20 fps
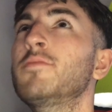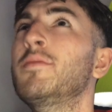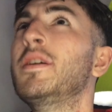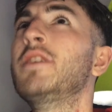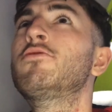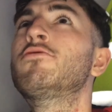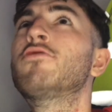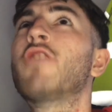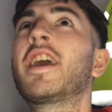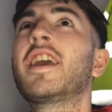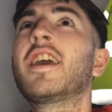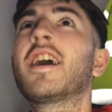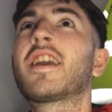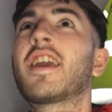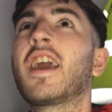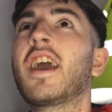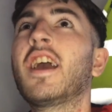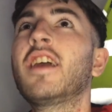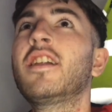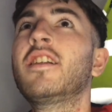do you mean, right
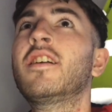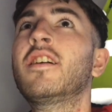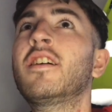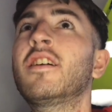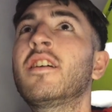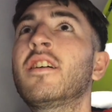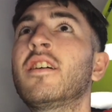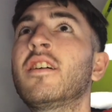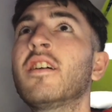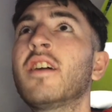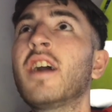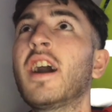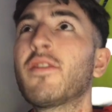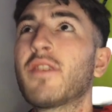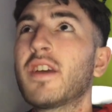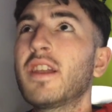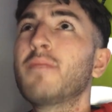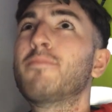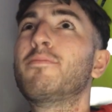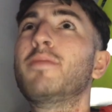again?
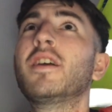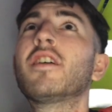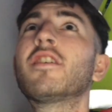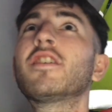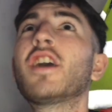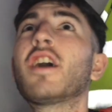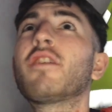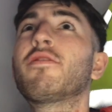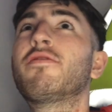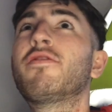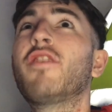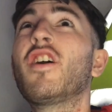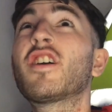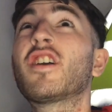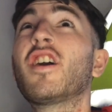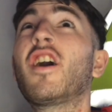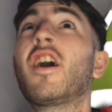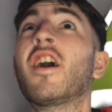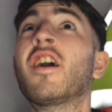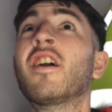I've got the beer, you
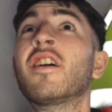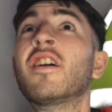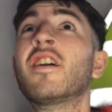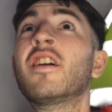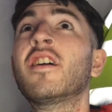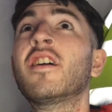fucker!